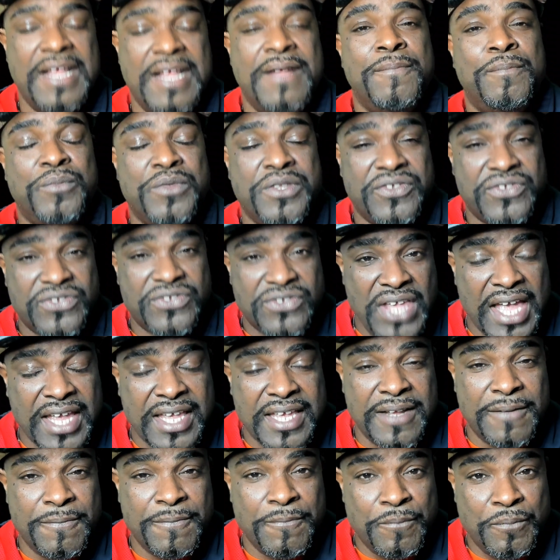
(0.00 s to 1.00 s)

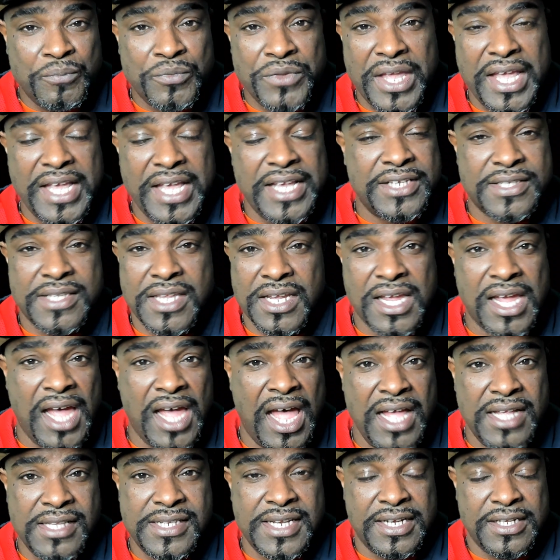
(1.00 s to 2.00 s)
Second is the
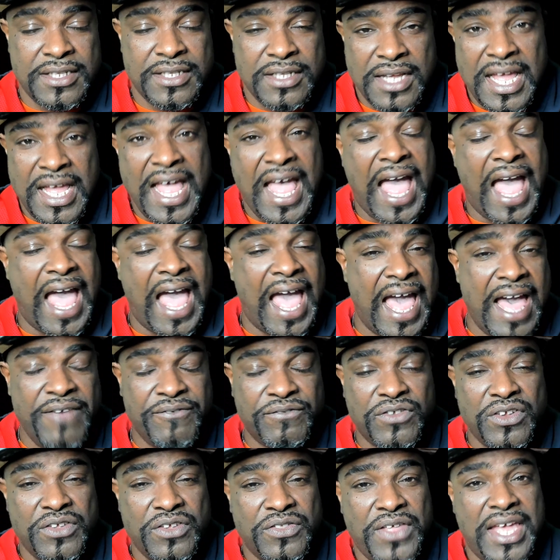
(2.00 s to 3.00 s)
content.
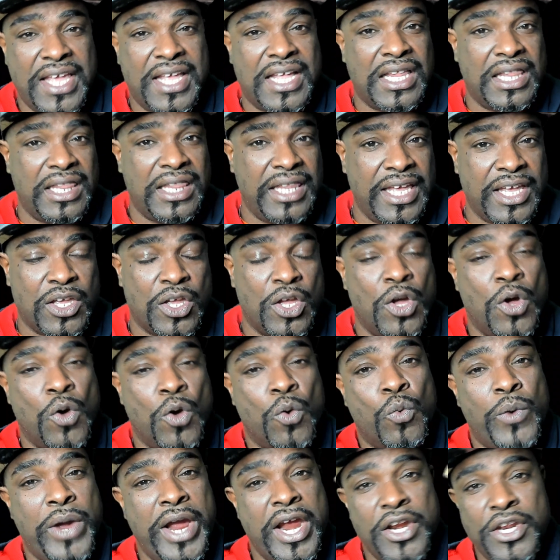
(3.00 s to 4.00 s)
After they click,
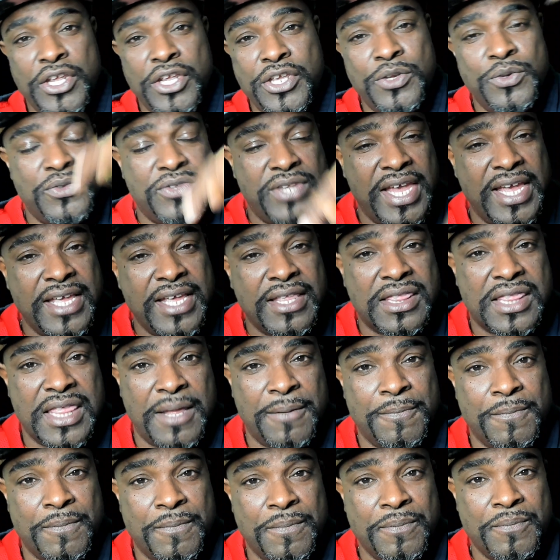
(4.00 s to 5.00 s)
where do you take
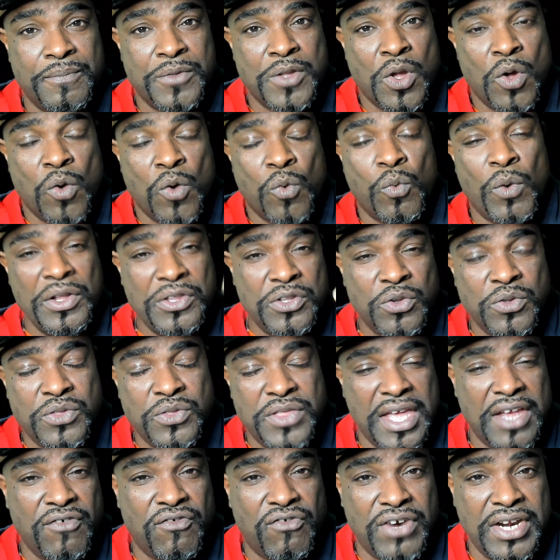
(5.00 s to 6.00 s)
them? What do they
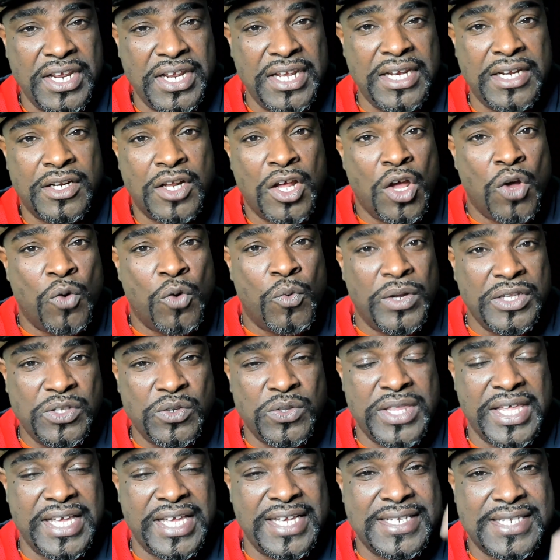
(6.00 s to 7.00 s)
read? What do
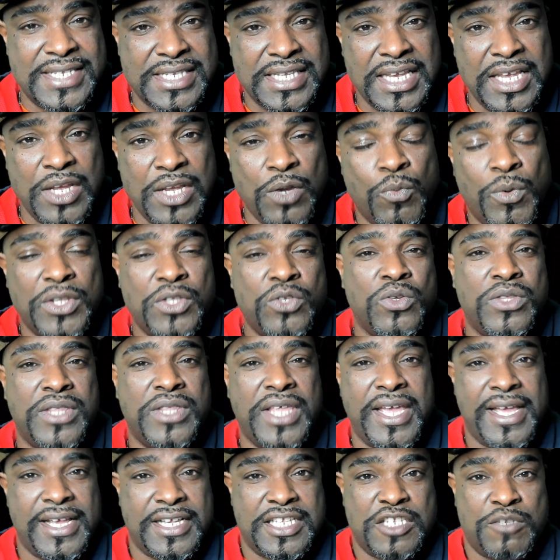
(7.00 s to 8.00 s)
they see? What do they
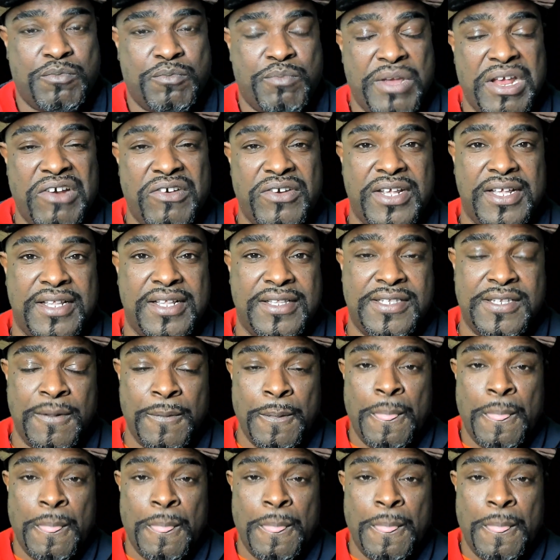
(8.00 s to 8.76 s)
experience?